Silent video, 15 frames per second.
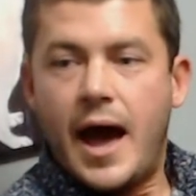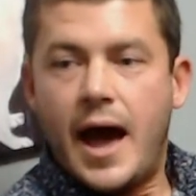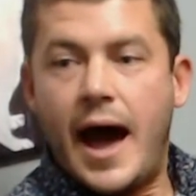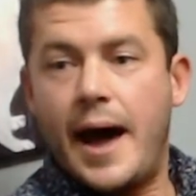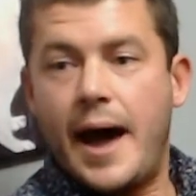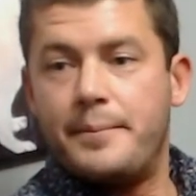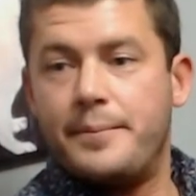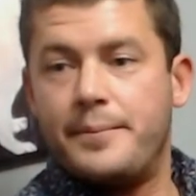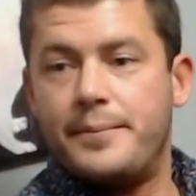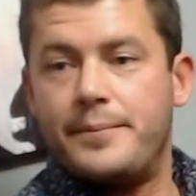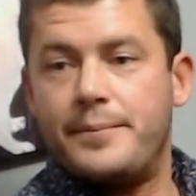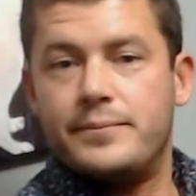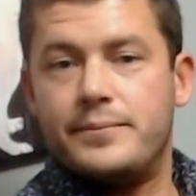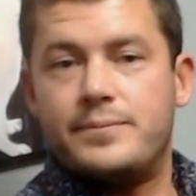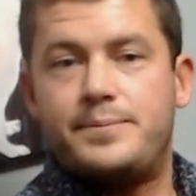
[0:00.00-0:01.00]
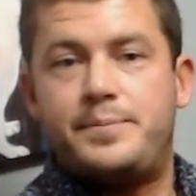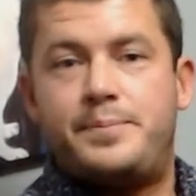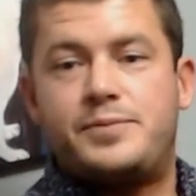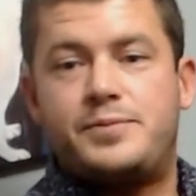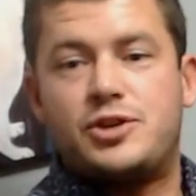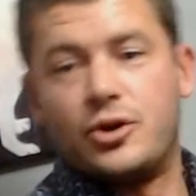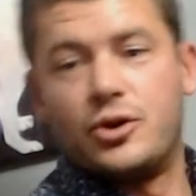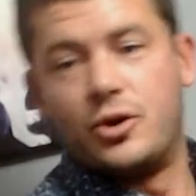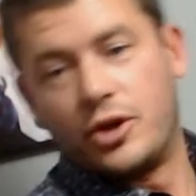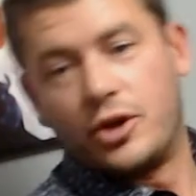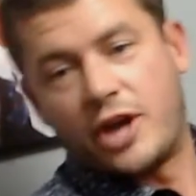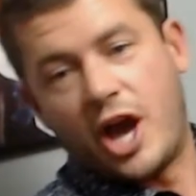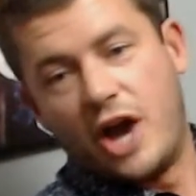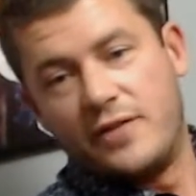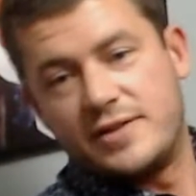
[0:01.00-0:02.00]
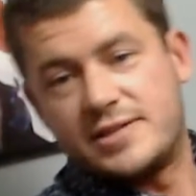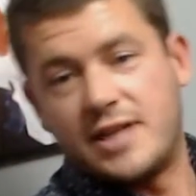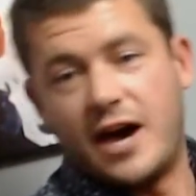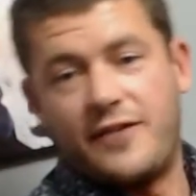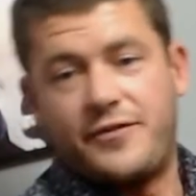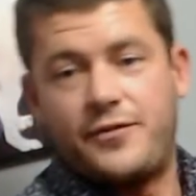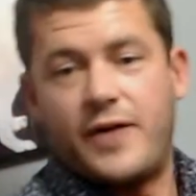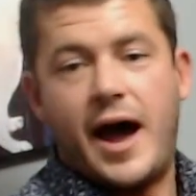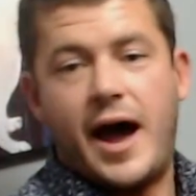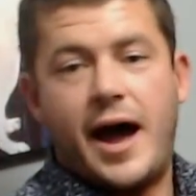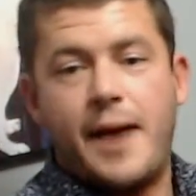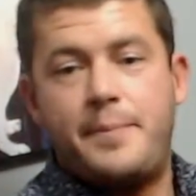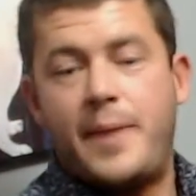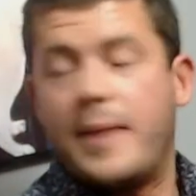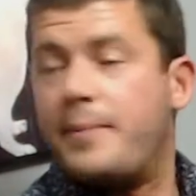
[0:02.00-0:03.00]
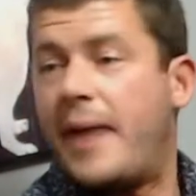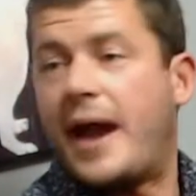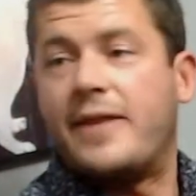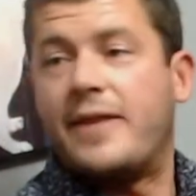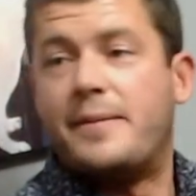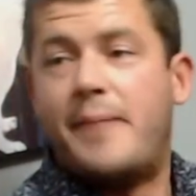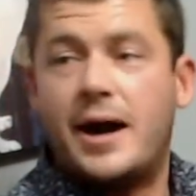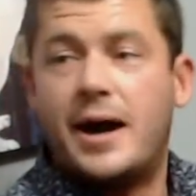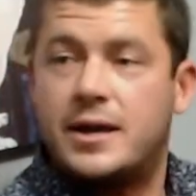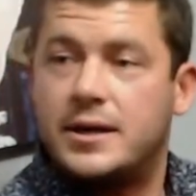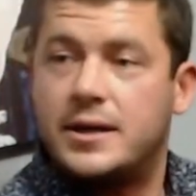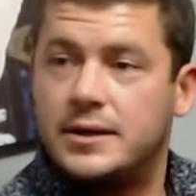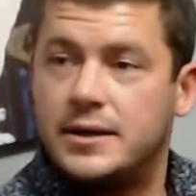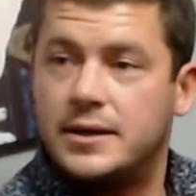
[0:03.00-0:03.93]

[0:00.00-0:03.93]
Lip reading: During all the COVID stuff, been back at the Monk.